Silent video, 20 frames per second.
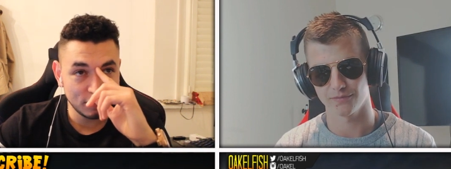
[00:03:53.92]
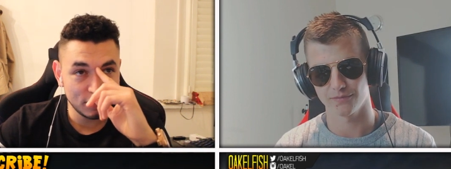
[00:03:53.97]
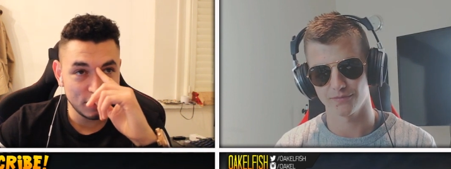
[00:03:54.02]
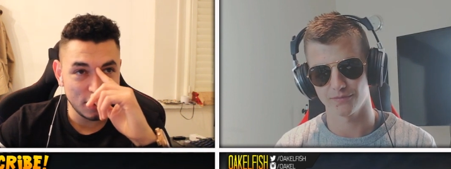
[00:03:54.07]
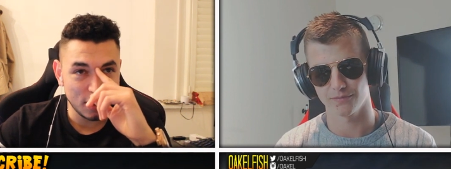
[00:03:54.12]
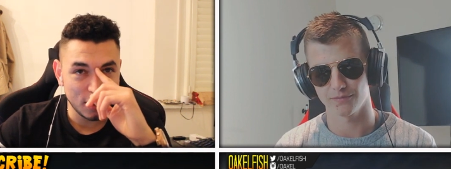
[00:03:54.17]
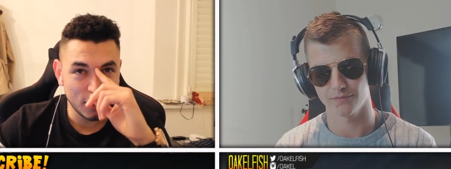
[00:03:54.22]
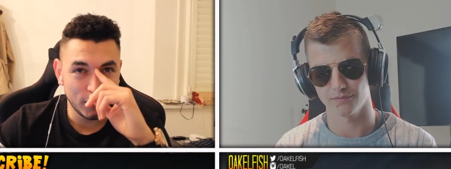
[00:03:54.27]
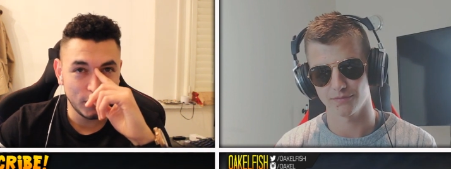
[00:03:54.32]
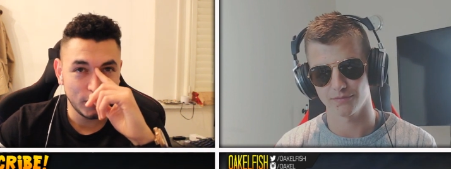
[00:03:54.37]

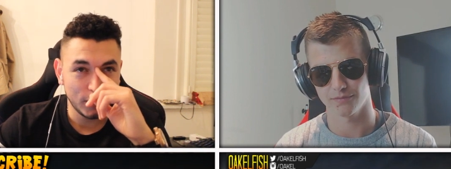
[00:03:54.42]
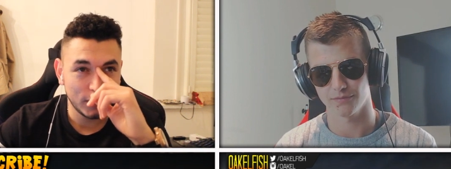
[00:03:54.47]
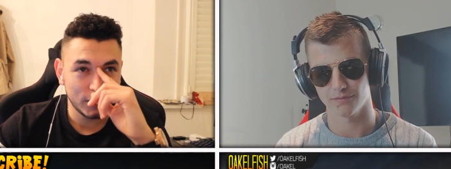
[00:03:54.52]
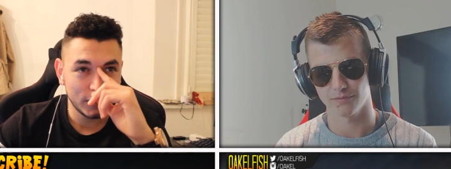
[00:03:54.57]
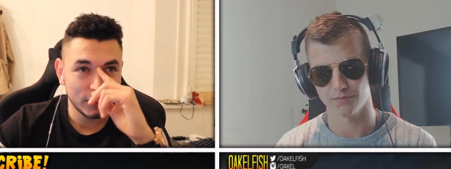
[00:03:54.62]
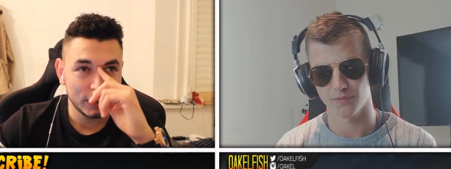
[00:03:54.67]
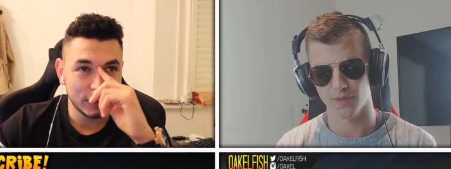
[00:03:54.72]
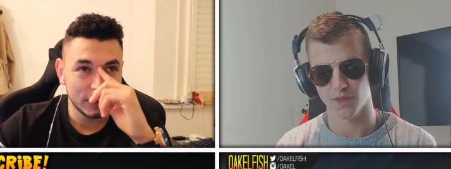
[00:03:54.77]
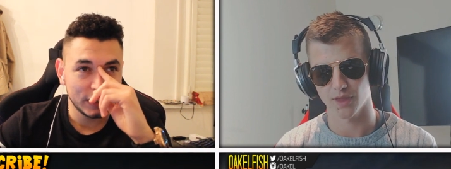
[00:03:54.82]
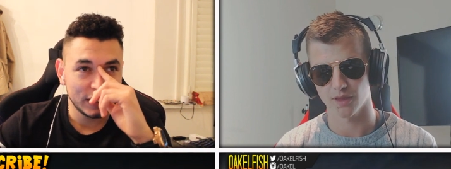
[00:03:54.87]
Speaker 1: No.
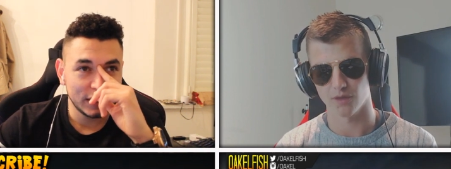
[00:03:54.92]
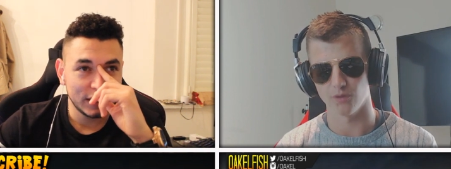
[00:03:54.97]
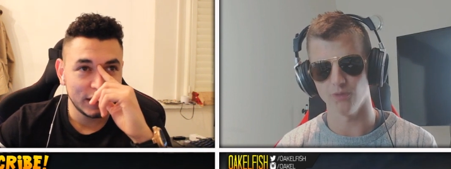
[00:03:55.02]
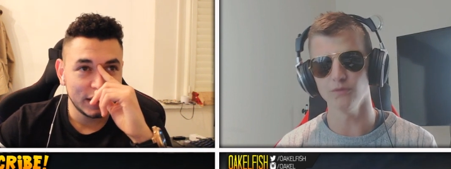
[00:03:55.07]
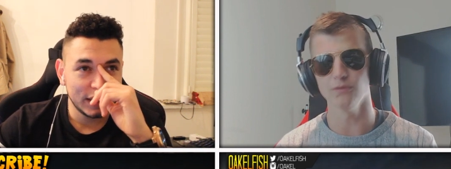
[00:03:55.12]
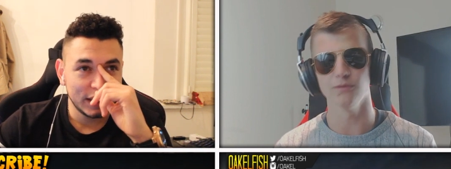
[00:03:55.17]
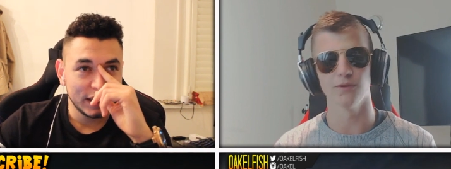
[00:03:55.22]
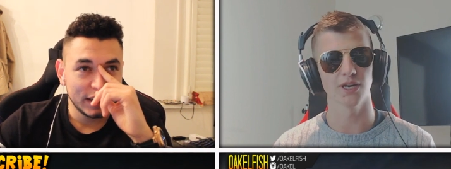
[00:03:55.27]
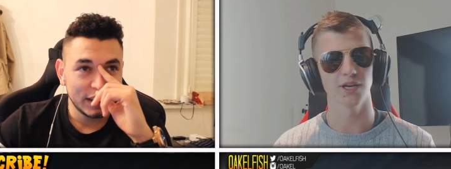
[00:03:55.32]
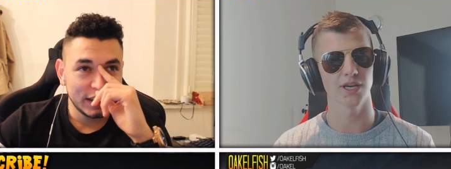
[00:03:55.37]

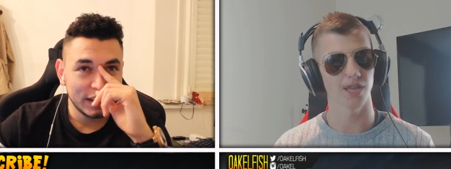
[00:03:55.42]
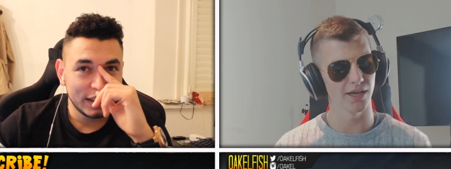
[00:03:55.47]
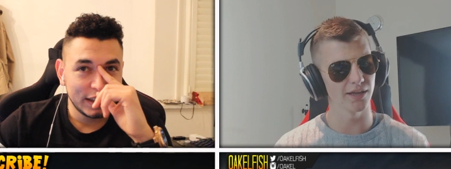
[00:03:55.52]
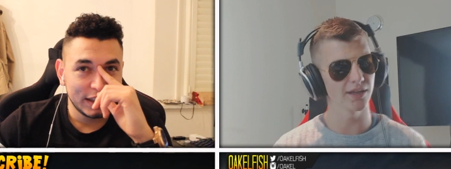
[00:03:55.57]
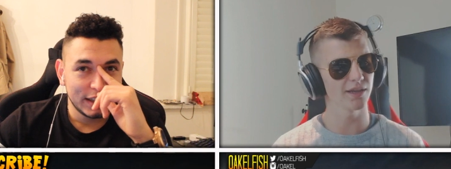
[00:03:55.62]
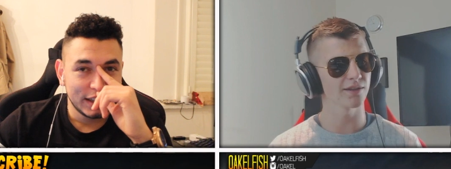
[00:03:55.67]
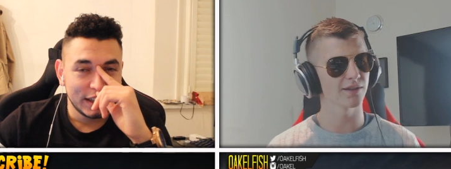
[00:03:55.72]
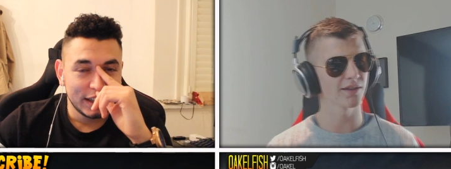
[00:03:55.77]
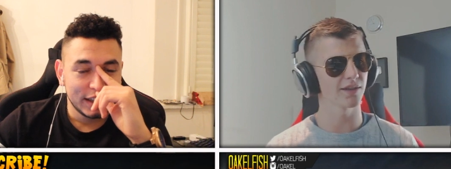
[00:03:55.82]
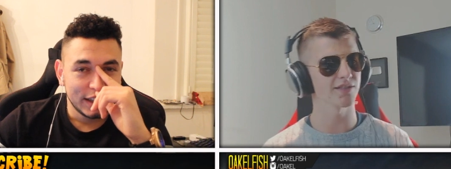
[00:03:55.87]
Oh, okay.
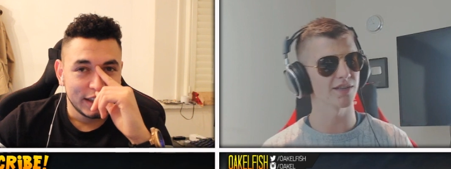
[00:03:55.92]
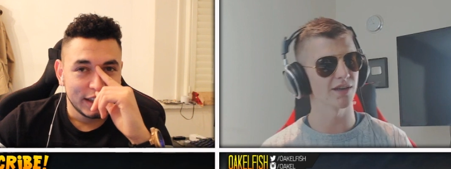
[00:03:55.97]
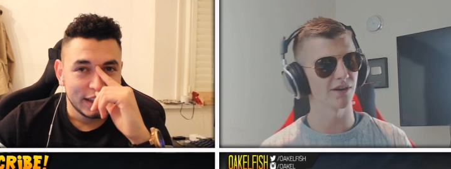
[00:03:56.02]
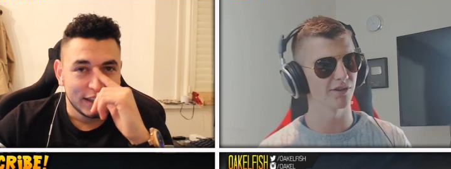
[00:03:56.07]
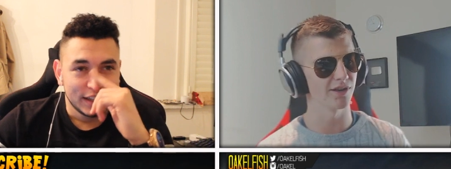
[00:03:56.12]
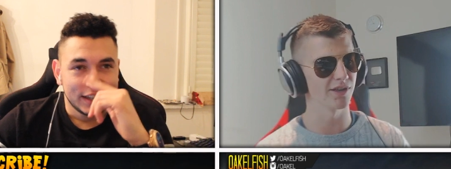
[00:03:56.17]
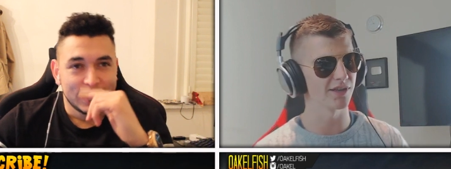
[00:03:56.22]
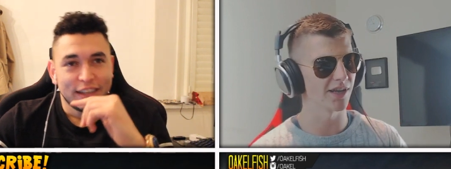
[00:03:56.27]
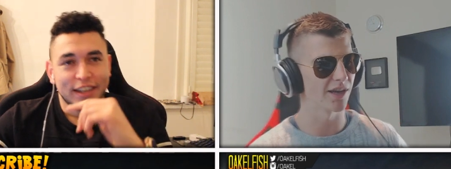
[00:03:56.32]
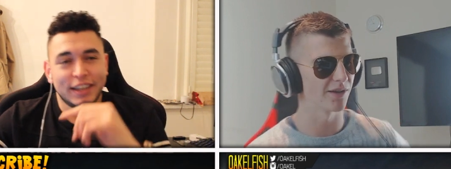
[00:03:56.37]
That, that's
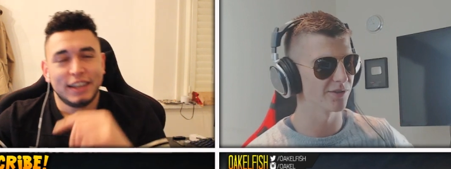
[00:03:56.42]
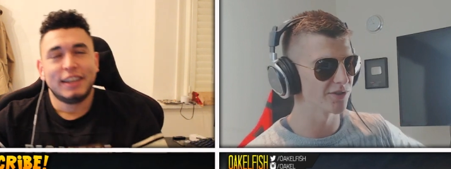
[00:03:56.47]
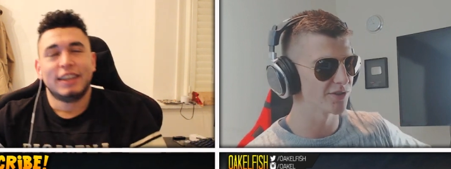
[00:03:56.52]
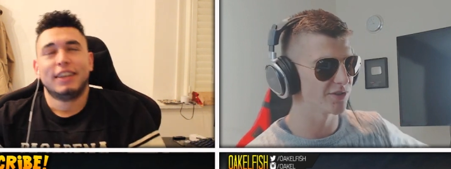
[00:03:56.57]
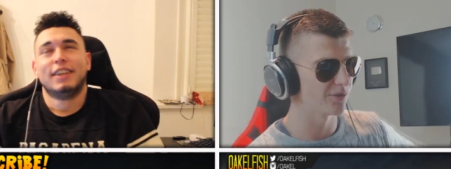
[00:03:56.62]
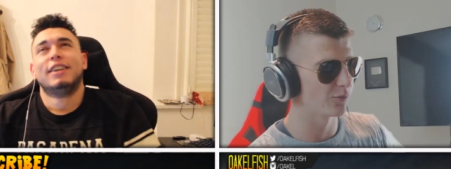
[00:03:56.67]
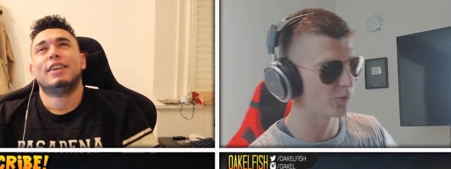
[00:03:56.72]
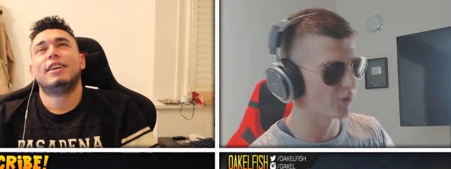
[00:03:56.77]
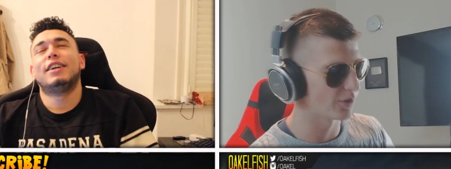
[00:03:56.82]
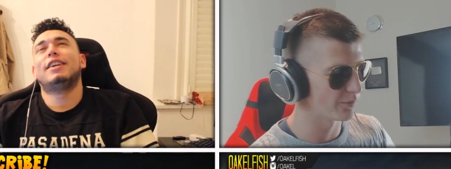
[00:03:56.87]
narrowed it down
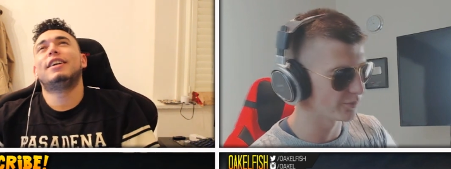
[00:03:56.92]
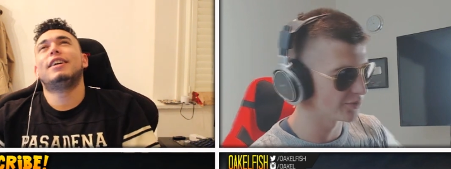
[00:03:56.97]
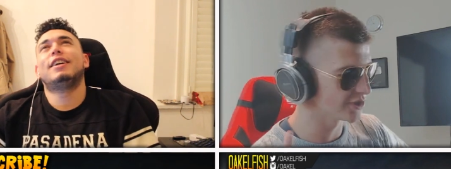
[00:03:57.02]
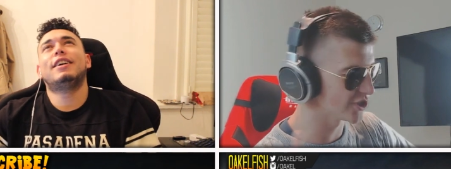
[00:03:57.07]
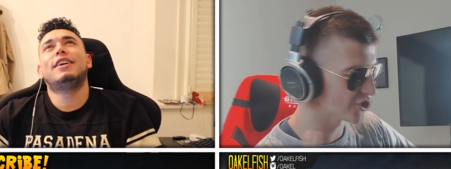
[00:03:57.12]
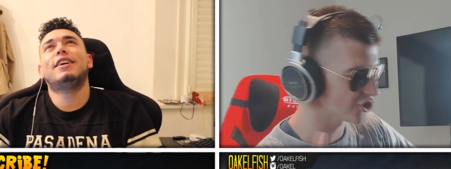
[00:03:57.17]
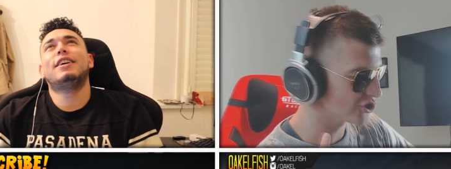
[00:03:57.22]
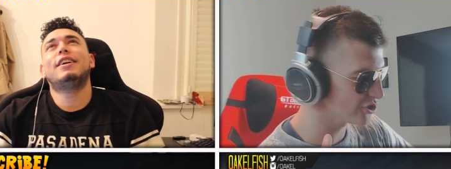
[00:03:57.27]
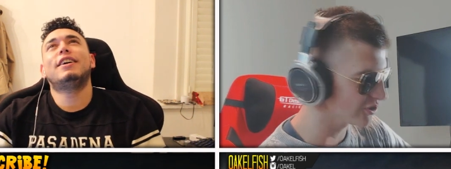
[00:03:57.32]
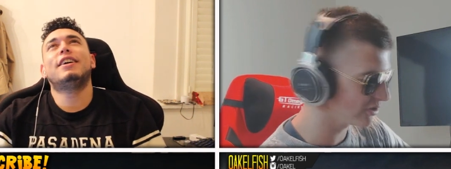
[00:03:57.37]
to one
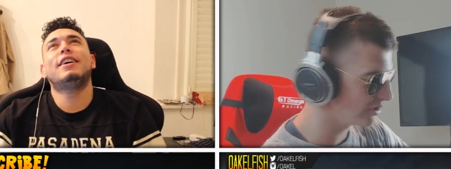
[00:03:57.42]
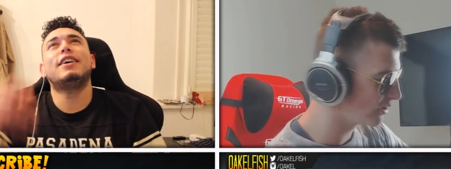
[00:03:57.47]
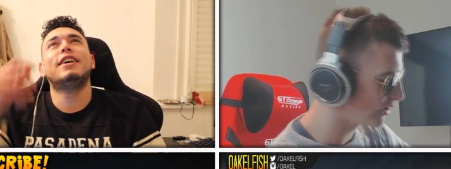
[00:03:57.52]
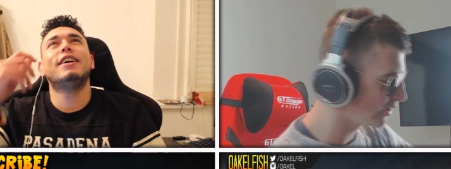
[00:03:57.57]
position.